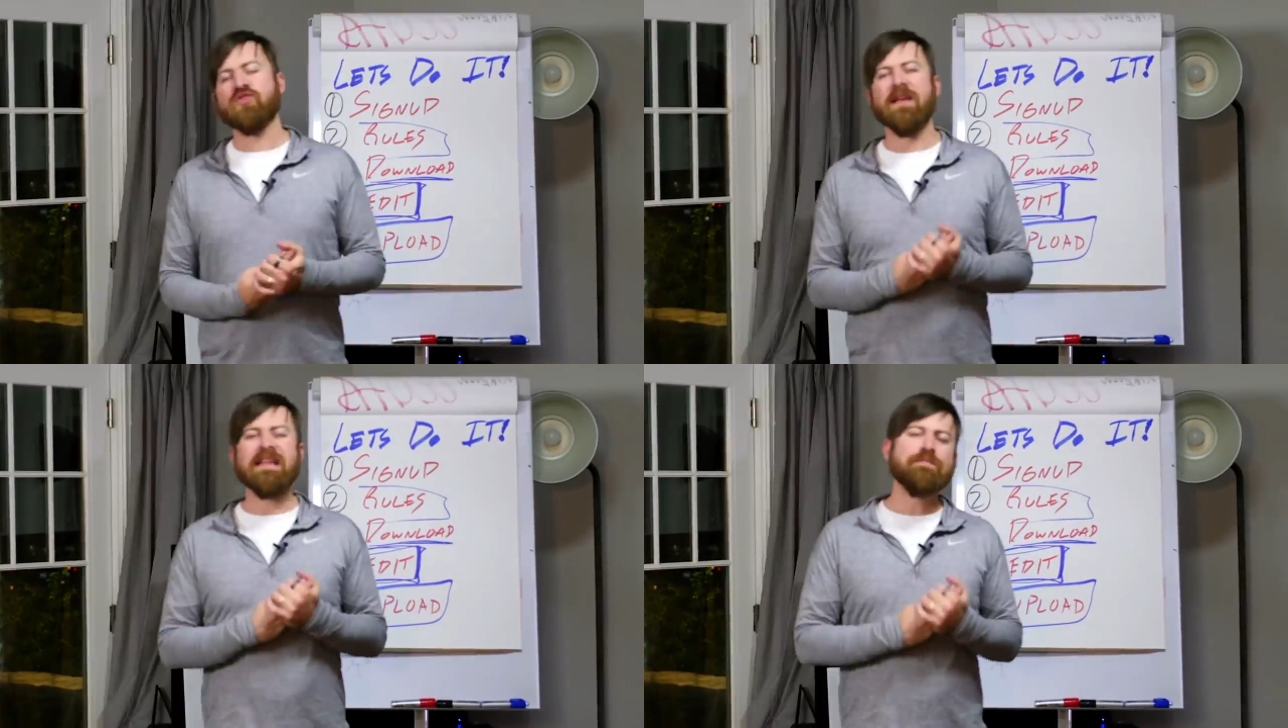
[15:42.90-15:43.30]

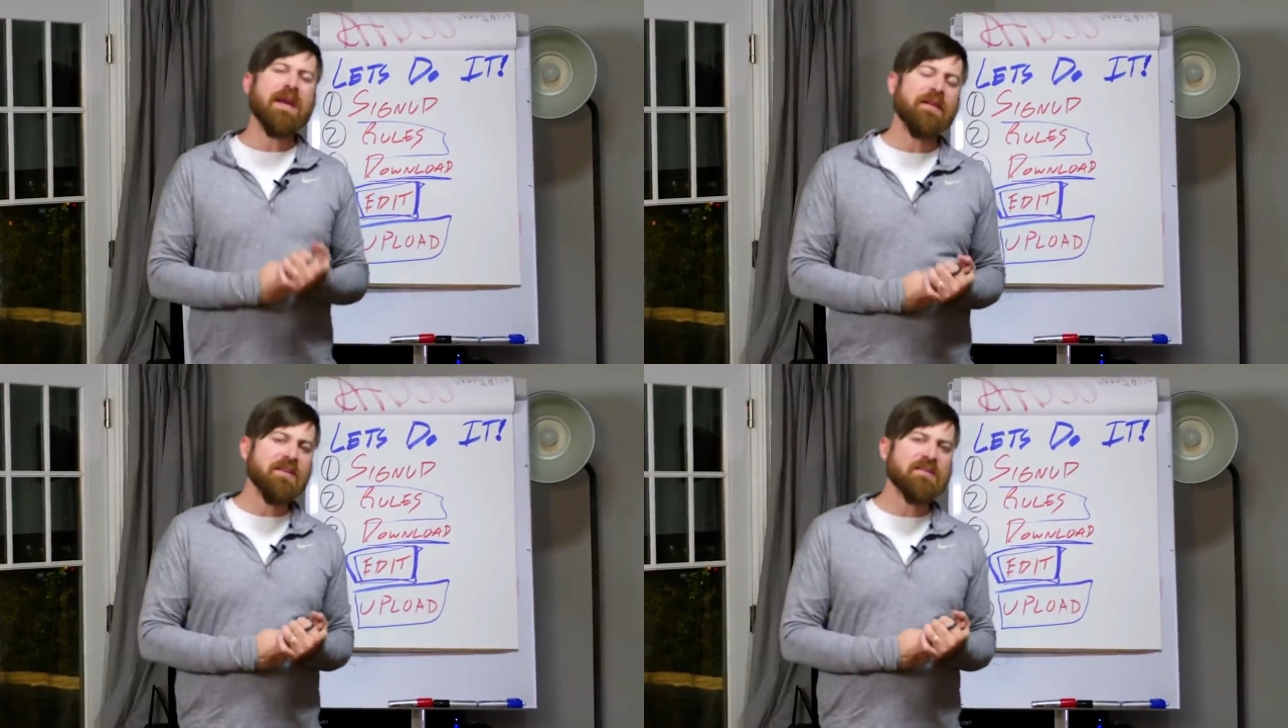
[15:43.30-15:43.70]
So let's
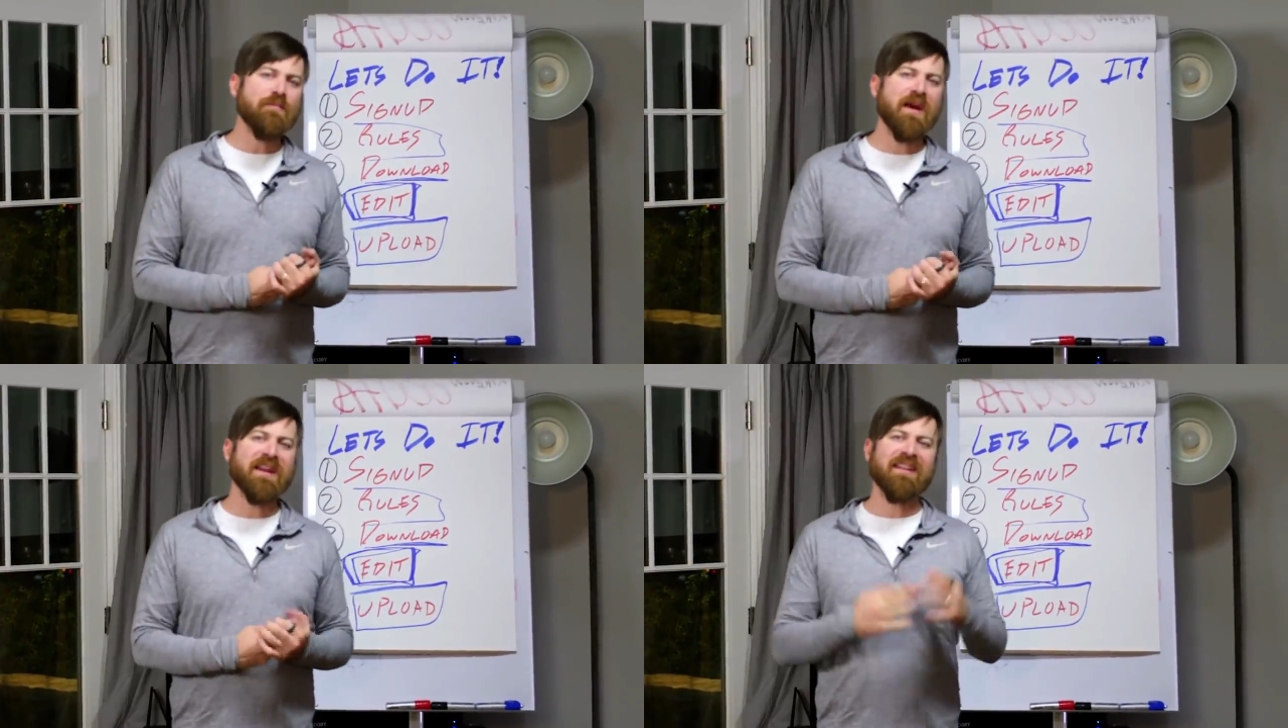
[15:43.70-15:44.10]
make this
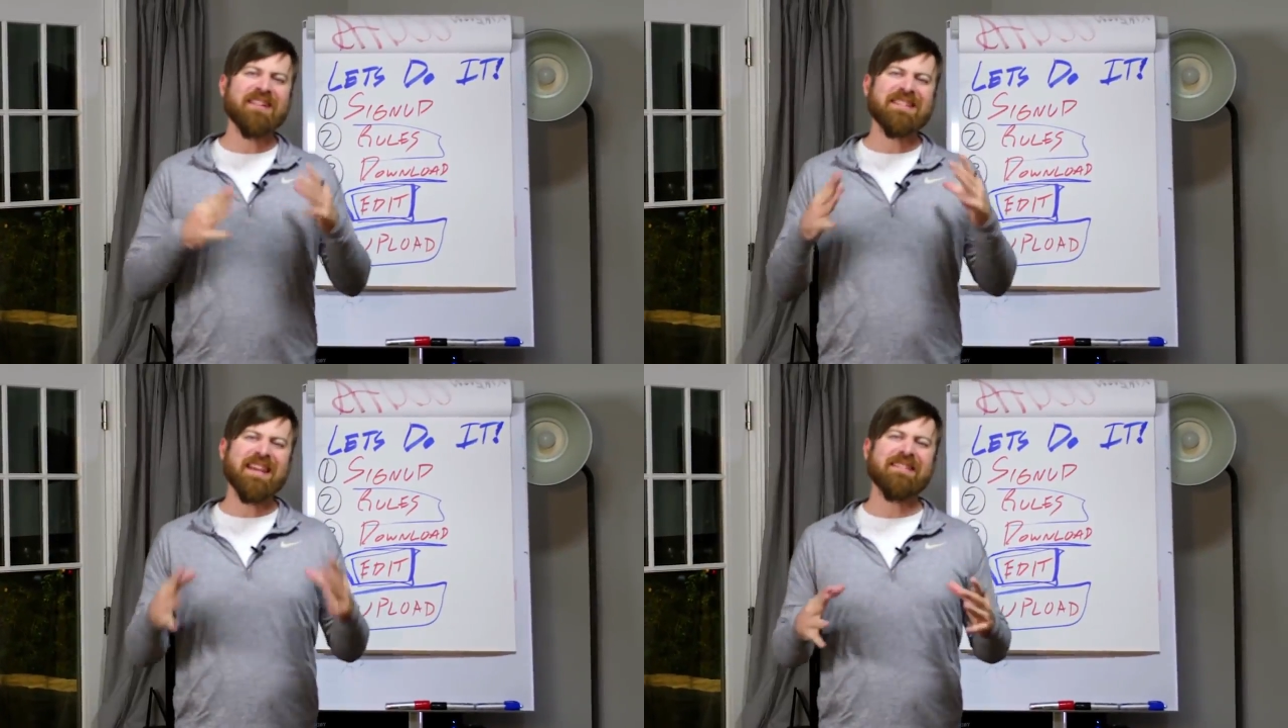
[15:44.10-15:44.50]
money.
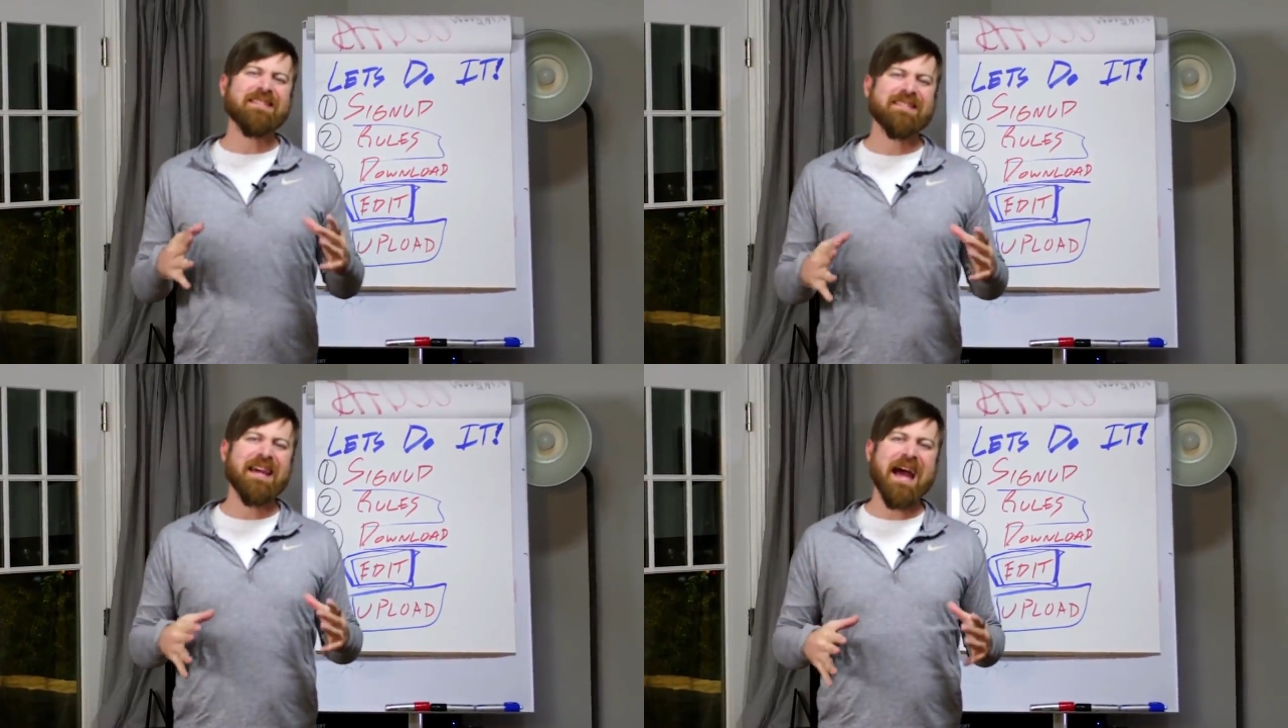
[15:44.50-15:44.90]
Let's get
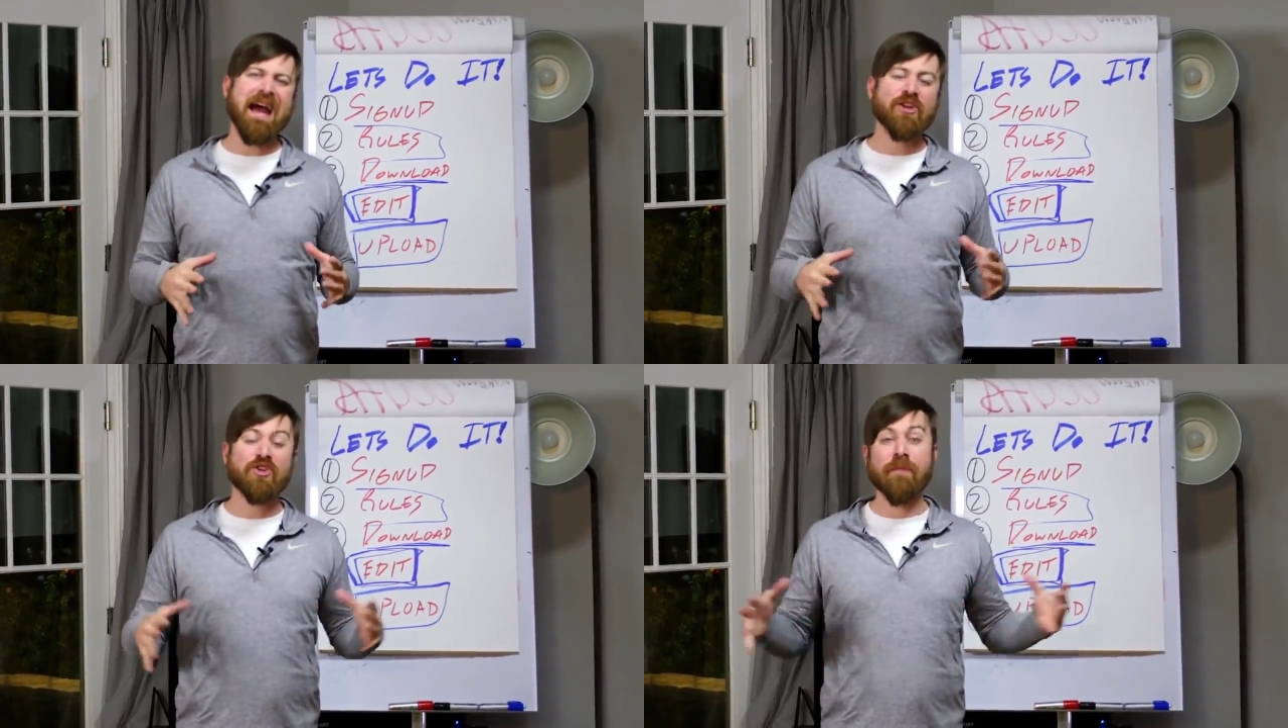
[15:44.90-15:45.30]
this into
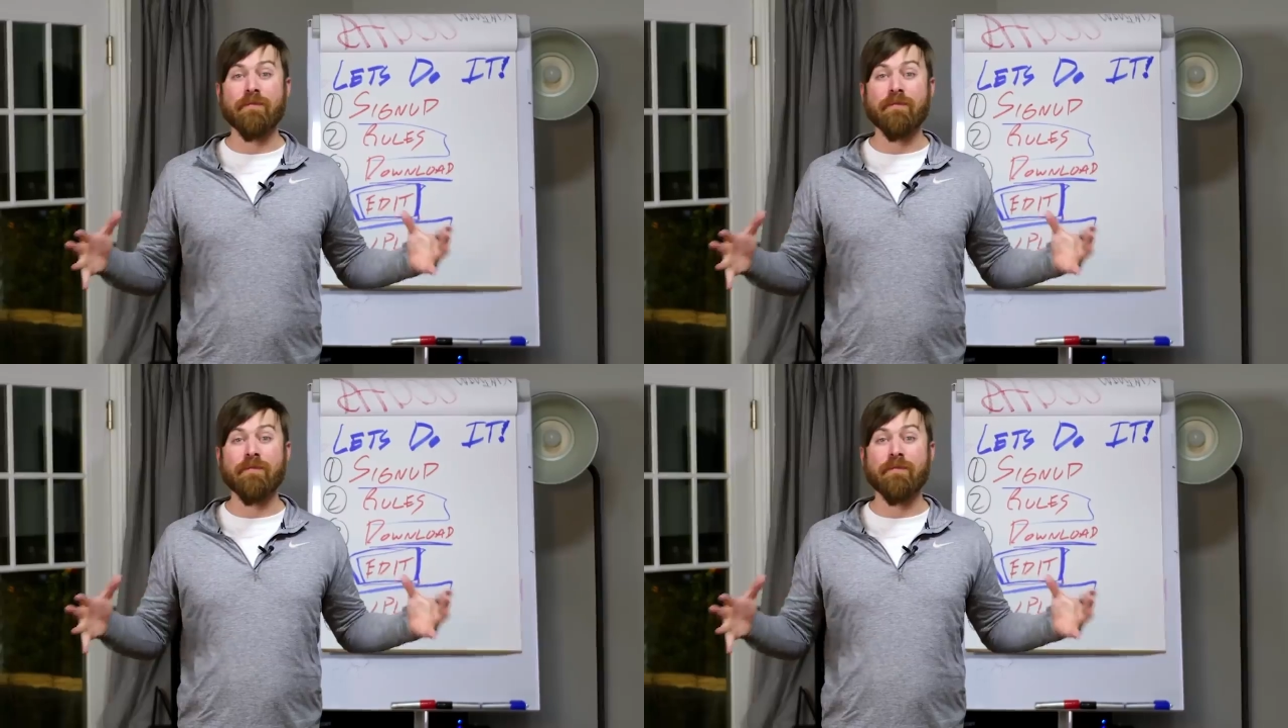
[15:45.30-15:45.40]
action.